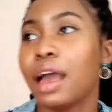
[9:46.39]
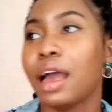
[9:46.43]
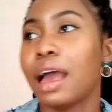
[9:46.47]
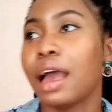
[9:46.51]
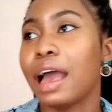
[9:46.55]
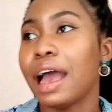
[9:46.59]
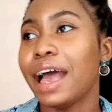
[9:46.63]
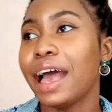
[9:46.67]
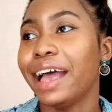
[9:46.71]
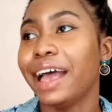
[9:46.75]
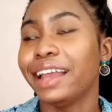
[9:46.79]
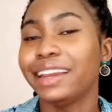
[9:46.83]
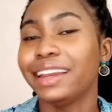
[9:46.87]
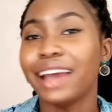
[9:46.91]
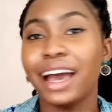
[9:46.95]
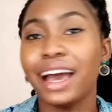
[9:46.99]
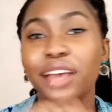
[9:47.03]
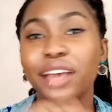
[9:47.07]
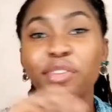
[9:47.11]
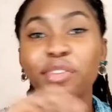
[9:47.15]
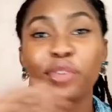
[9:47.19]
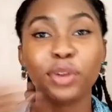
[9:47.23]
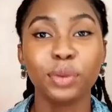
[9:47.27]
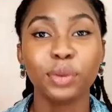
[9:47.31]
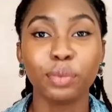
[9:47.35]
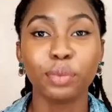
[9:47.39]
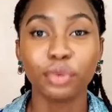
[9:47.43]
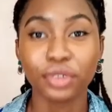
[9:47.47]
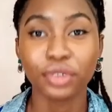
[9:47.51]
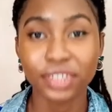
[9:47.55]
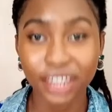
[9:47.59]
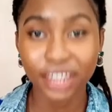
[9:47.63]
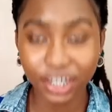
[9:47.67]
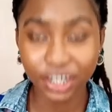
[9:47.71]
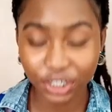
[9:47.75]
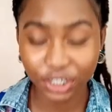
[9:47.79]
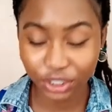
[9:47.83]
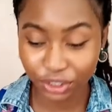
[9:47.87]
And as for the
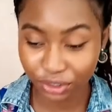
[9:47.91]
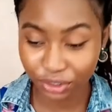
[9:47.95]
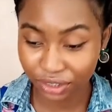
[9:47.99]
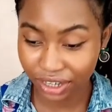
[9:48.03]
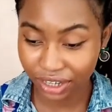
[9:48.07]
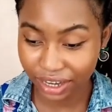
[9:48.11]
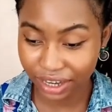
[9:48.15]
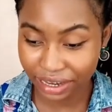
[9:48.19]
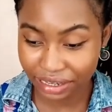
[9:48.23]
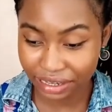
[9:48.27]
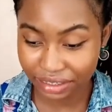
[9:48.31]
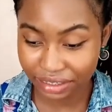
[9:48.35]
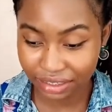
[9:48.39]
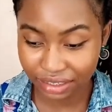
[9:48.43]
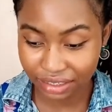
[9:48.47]
protection, guys,